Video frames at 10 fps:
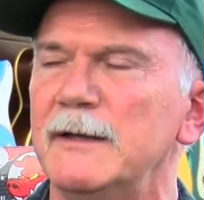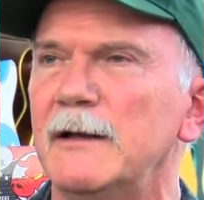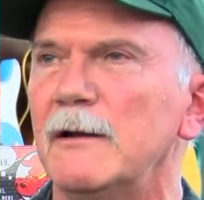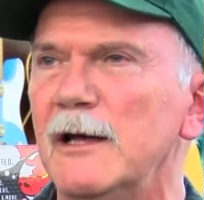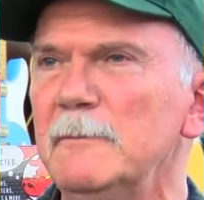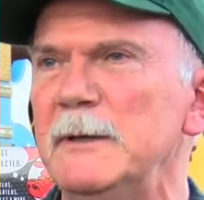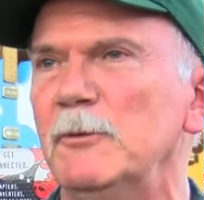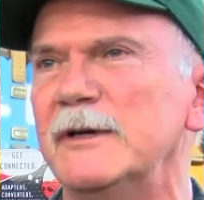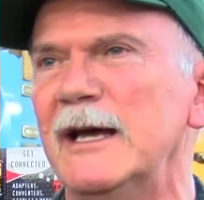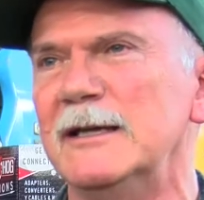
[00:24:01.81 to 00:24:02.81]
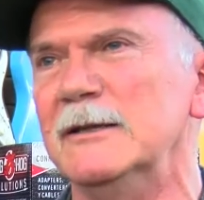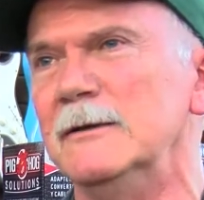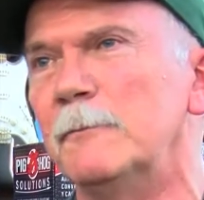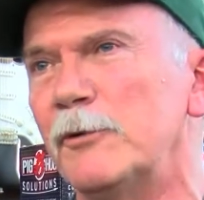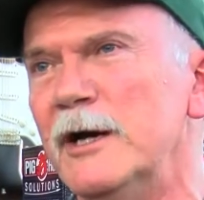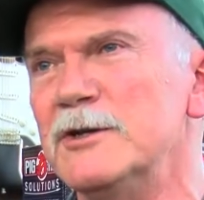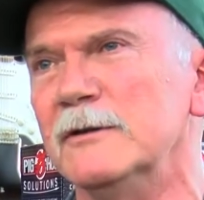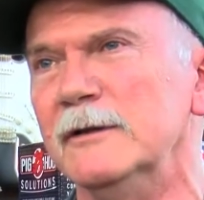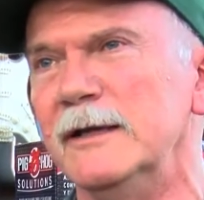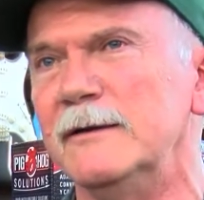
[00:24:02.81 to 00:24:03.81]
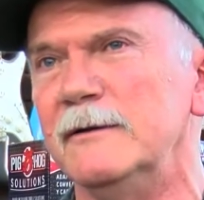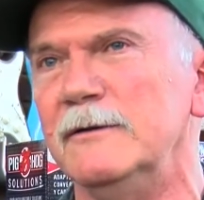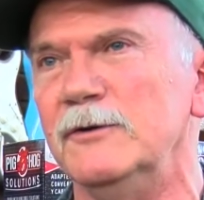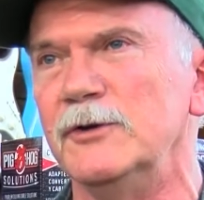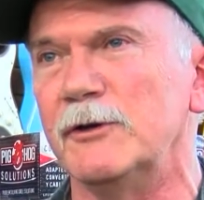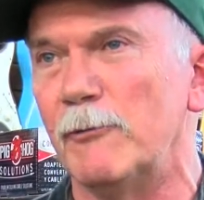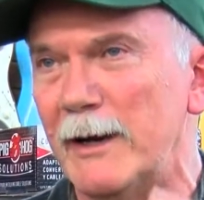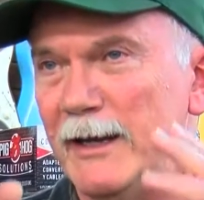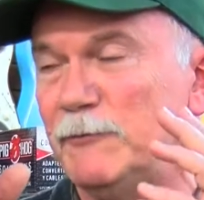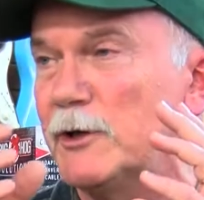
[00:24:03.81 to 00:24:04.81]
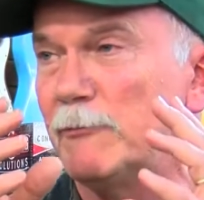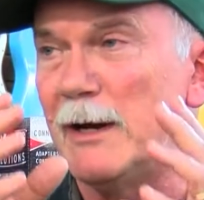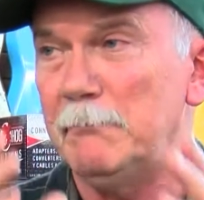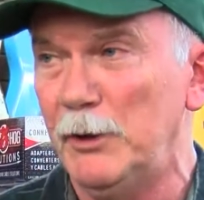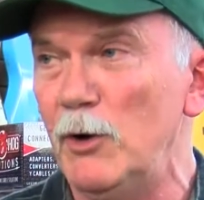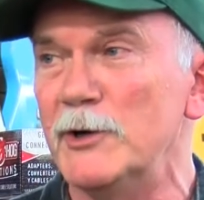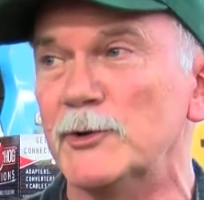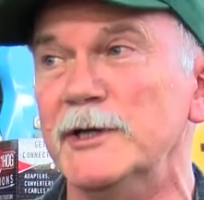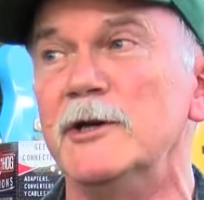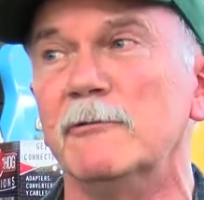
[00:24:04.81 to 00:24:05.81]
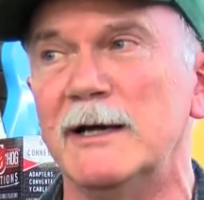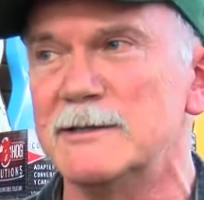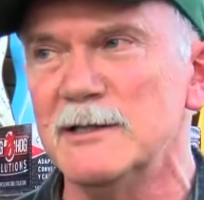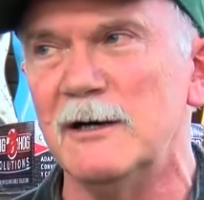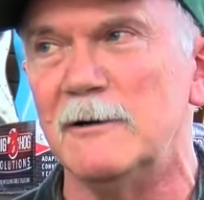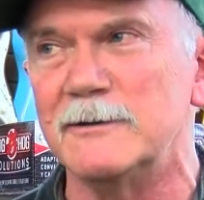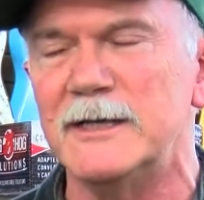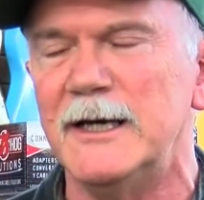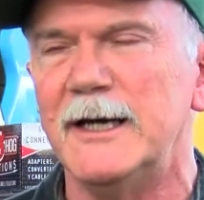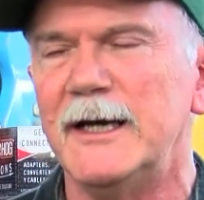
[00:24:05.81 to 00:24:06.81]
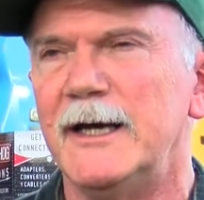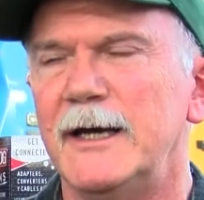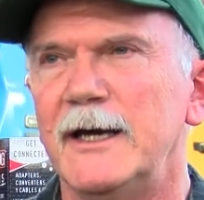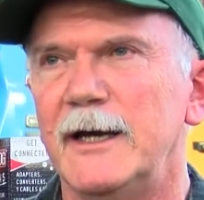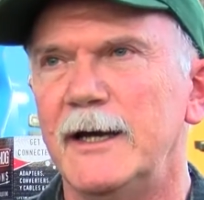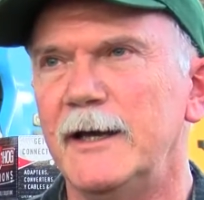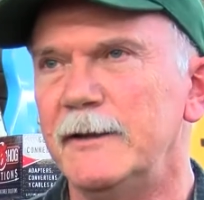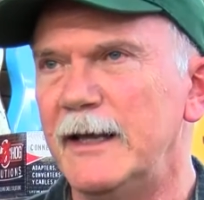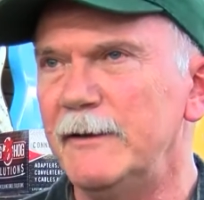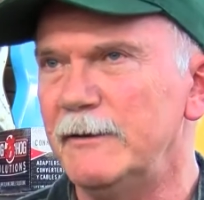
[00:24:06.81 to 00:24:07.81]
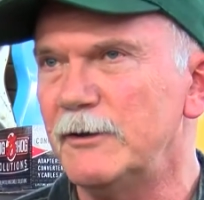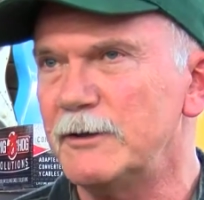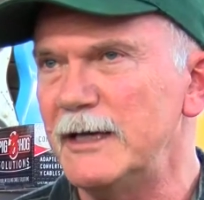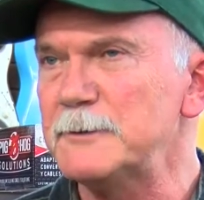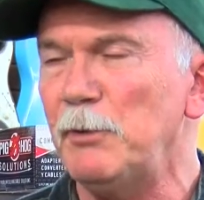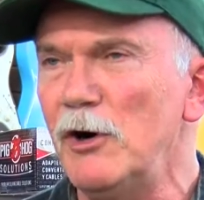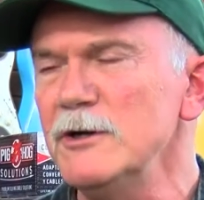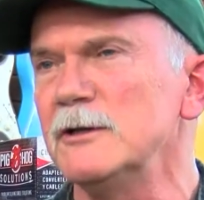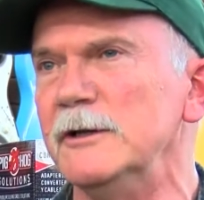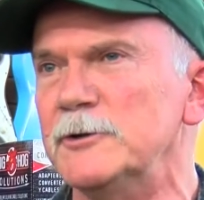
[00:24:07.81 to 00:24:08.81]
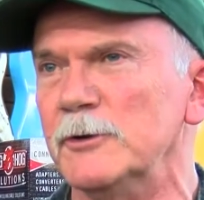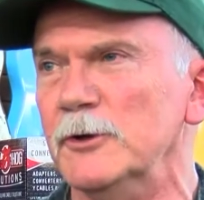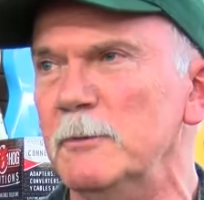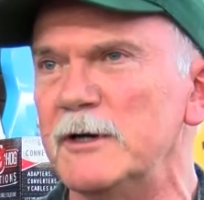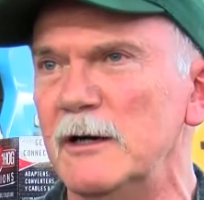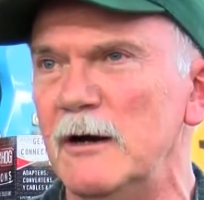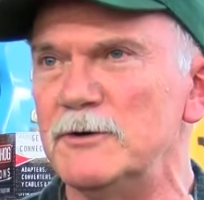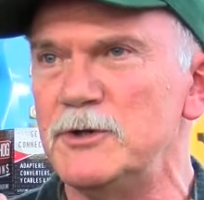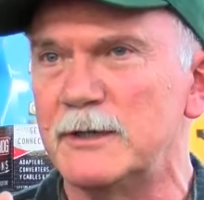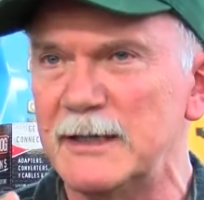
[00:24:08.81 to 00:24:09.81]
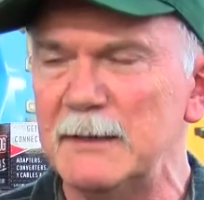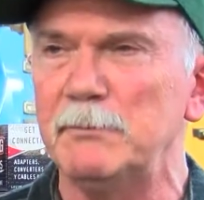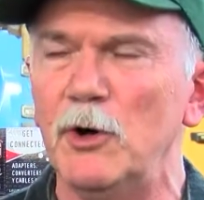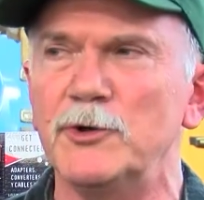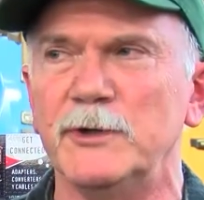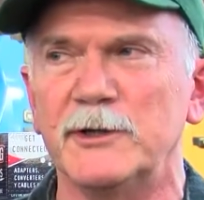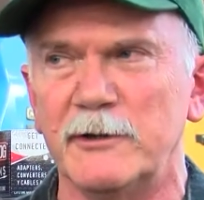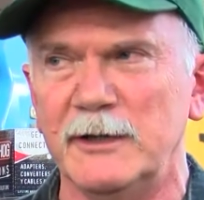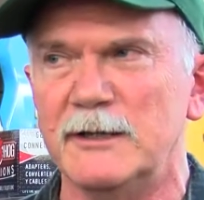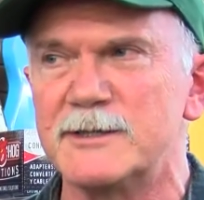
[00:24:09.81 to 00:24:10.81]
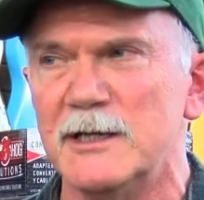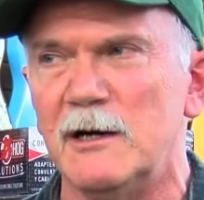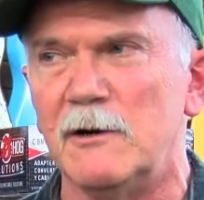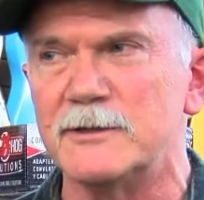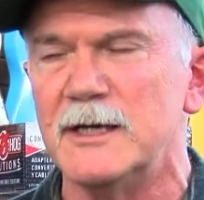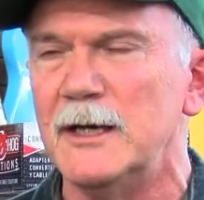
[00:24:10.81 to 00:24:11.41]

Now, a lot of people kind of get the impression that you can write, if you can write poetry, you can write songs. And that's partially true, because you can take poetry and turn it into songs,